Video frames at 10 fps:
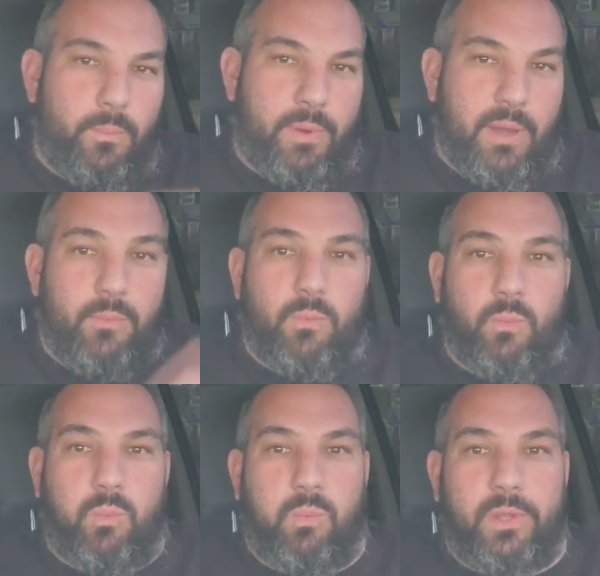But
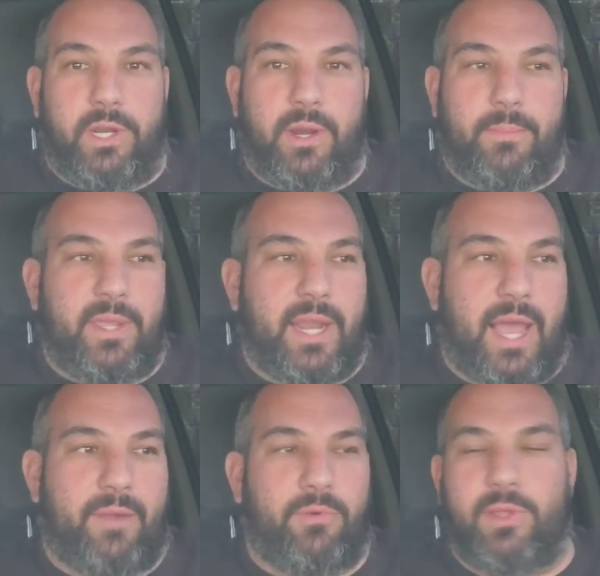you know what I mean?
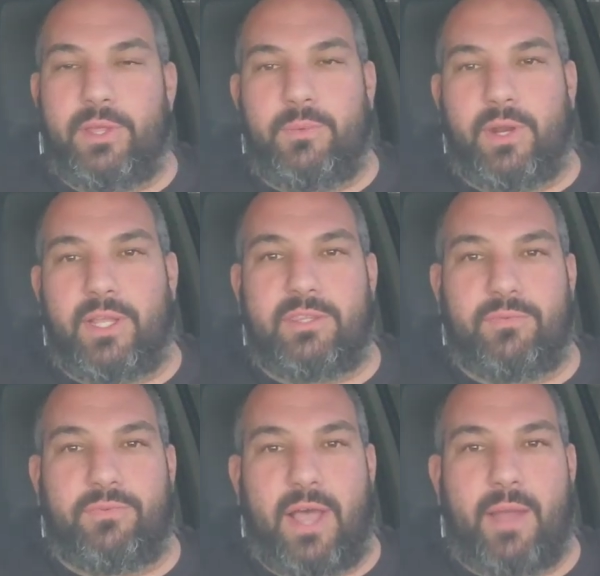I really wanted to,
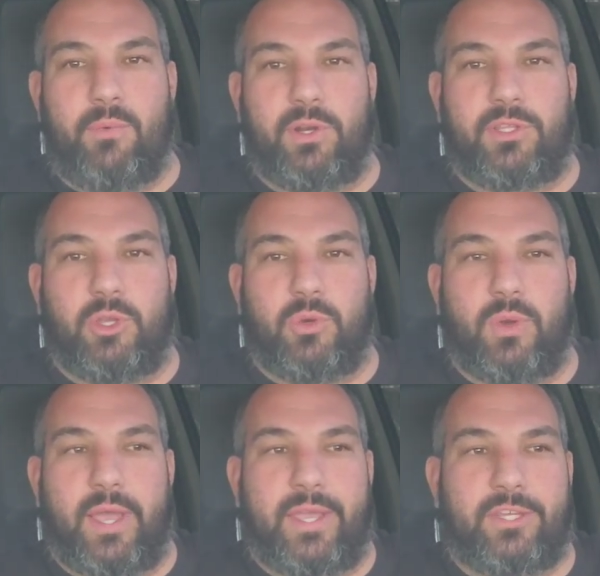I want to do
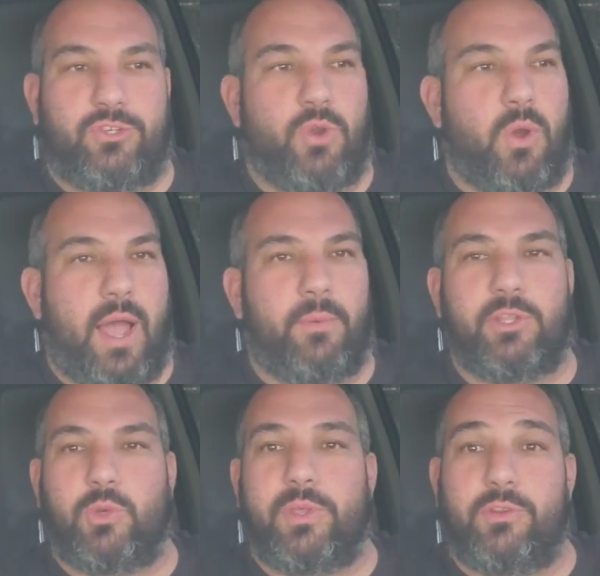either
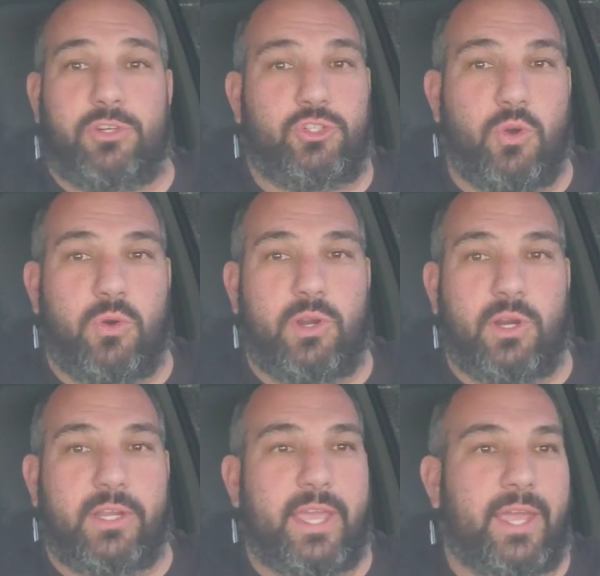a
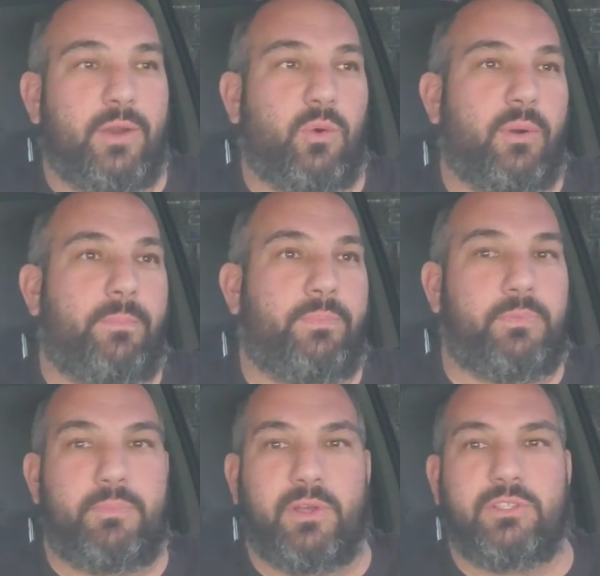stroker kit or
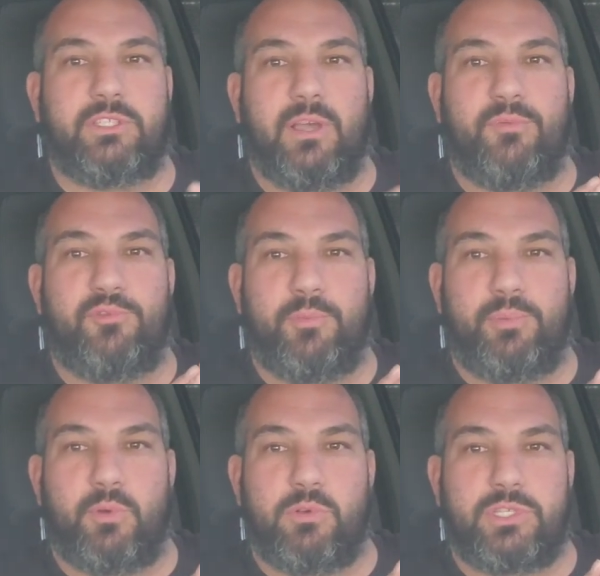build something for
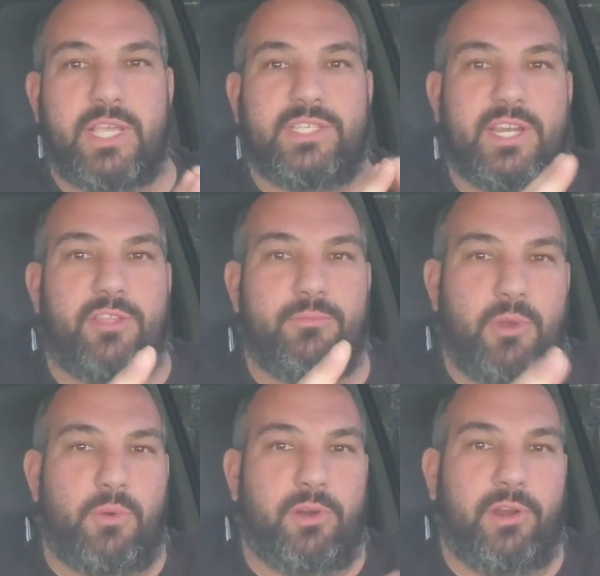boost as another
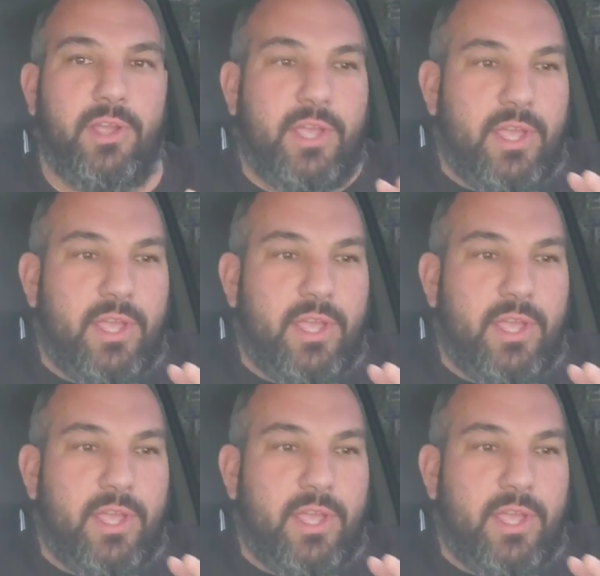motor,